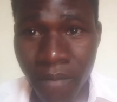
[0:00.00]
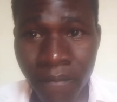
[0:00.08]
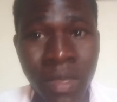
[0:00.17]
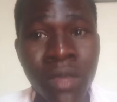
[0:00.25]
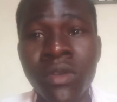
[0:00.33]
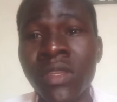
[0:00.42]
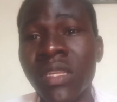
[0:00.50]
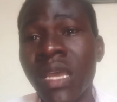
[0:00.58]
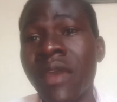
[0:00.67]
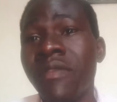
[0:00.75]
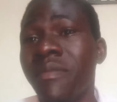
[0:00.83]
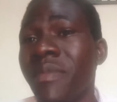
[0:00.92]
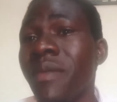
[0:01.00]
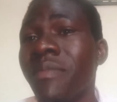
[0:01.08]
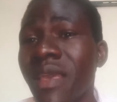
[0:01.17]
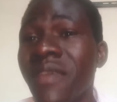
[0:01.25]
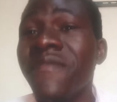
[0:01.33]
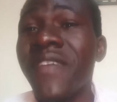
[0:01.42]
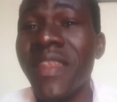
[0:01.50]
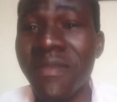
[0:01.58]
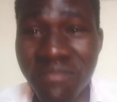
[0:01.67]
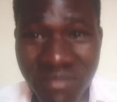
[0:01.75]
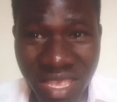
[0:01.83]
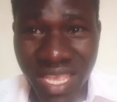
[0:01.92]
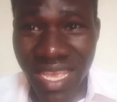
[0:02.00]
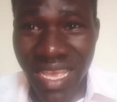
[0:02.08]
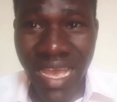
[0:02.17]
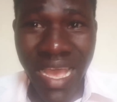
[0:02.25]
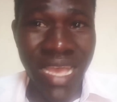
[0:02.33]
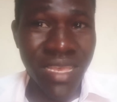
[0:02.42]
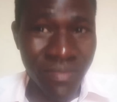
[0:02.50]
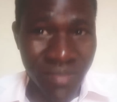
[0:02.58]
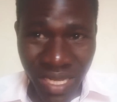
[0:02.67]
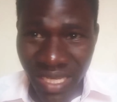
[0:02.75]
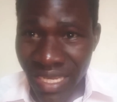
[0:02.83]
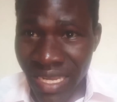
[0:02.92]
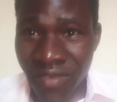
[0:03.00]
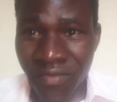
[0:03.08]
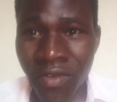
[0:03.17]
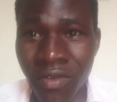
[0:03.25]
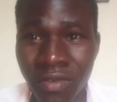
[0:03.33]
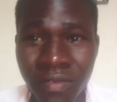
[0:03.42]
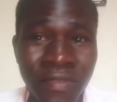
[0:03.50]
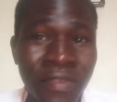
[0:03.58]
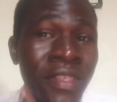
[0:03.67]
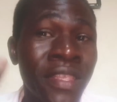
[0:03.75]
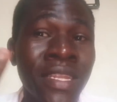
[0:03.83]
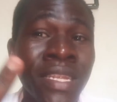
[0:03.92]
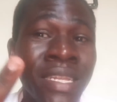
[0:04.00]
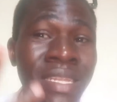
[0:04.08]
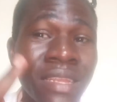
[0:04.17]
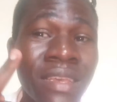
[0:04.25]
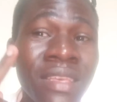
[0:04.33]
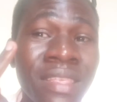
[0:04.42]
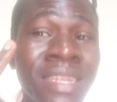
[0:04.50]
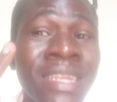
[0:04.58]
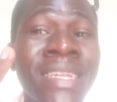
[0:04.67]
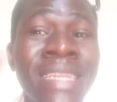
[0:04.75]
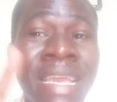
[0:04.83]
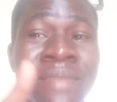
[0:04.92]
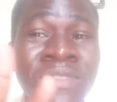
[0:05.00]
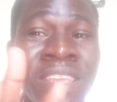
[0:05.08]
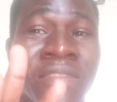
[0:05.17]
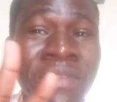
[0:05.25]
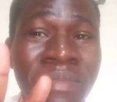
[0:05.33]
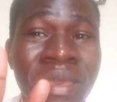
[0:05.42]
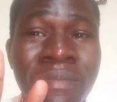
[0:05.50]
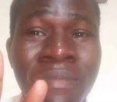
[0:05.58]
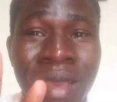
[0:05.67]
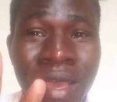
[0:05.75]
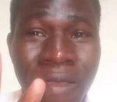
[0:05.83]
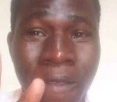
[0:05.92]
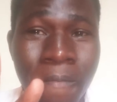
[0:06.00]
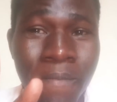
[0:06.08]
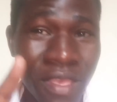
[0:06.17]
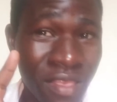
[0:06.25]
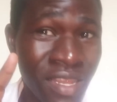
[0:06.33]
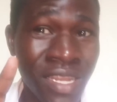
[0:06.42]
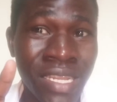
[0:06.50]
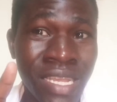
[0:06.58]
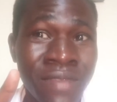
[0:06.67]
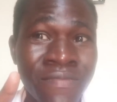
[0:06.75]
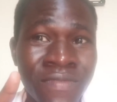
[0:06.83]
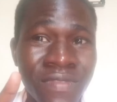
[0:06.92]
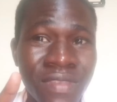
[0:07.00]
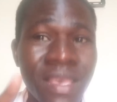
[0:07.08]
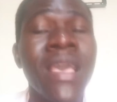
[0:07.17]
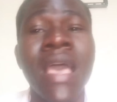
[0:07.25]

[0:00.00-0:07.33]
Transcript: Because I remember even me, I met devil for three times, I remember. Three times.